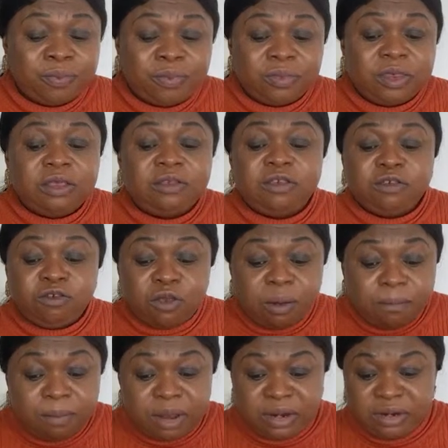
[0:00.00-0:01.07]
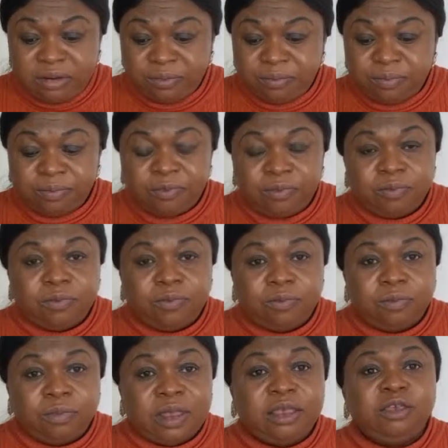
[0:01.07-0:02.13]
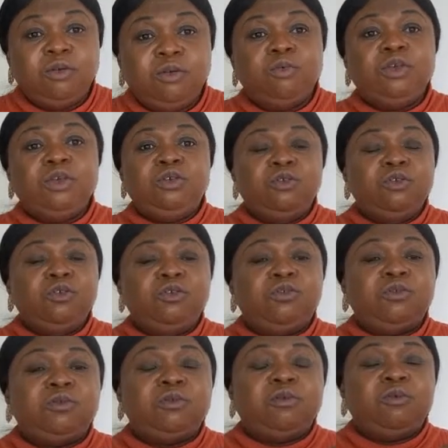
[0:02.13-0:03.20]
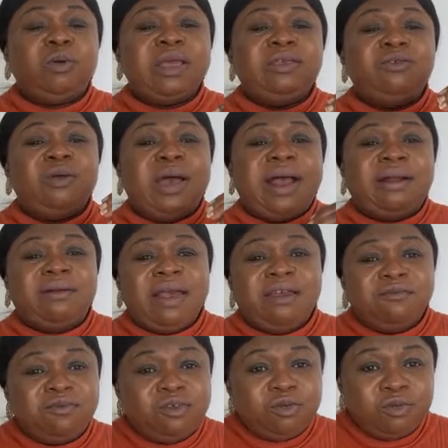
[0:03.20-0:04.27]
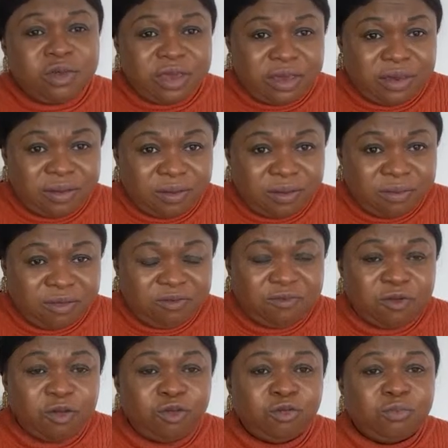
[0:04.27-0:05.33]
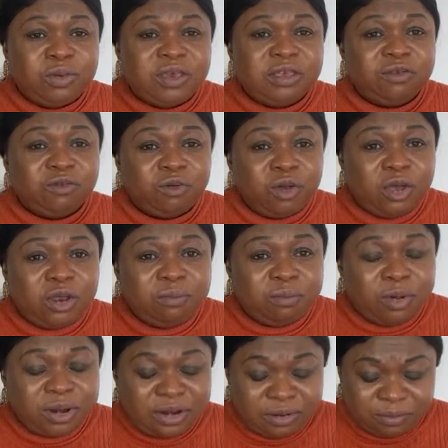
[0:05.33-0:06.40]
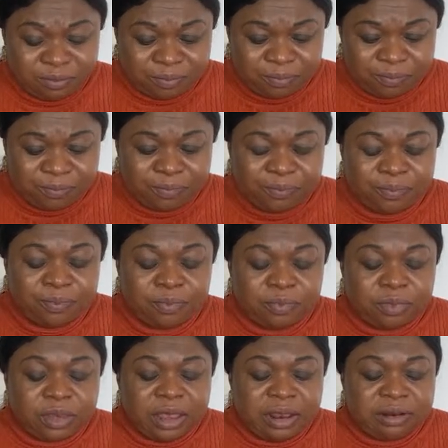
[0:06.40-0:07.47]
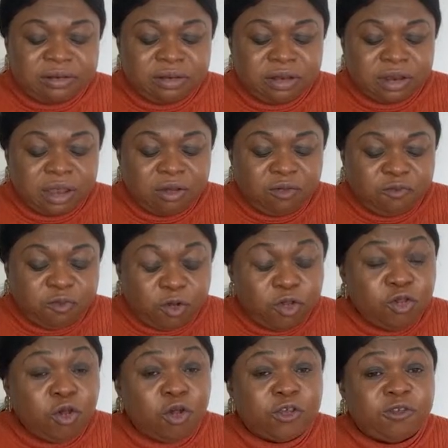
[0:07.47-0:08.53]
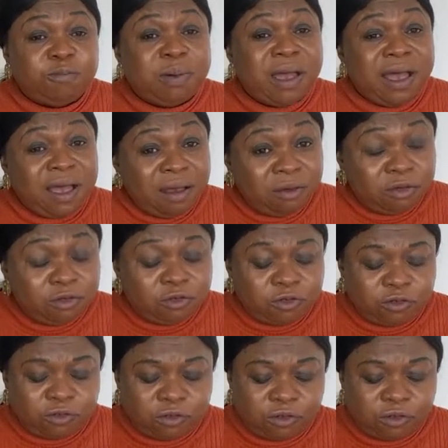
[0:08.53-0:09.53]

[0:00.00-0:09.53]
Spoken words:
That is your money that you will use when you arrive in UK before you begin to earn money. Then for your spouse